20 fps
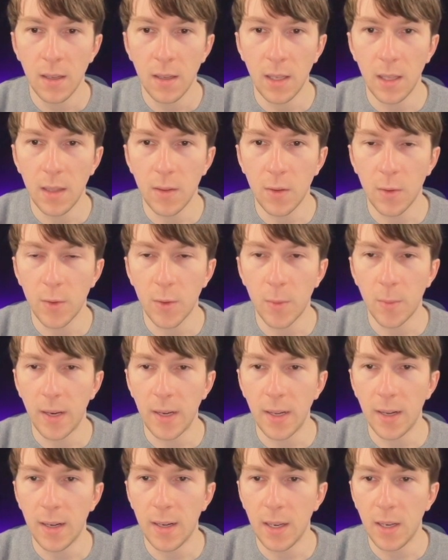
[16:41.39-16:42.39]
it
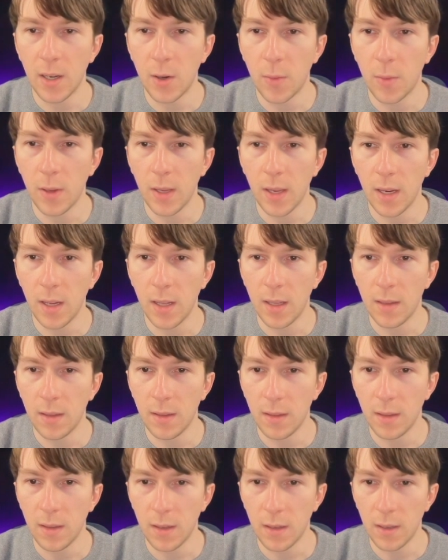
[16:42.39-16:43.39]
automatically
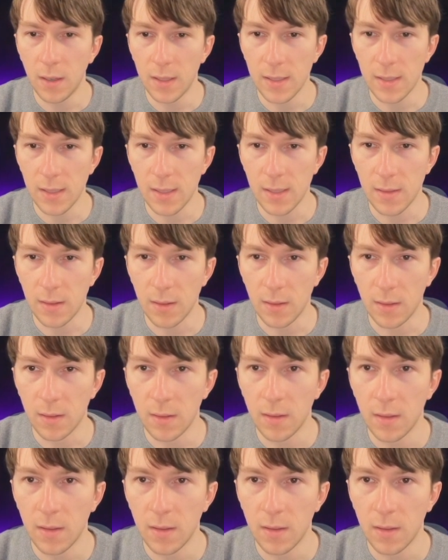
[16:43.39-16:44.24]
created the assistant.